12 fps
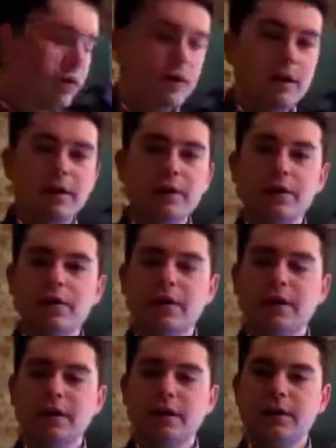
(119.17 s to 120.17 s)
Another
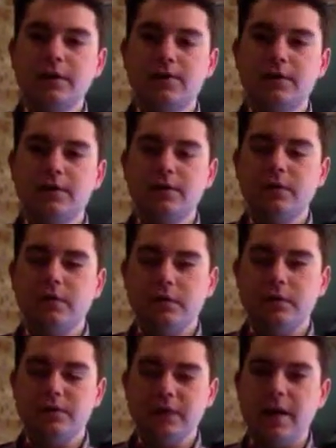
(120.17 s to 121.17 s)
negative
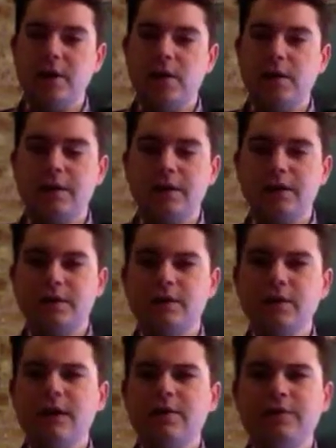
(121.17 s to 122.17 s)
of downloading is
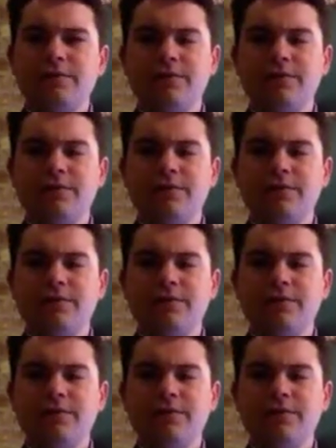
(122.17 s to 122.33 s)
you have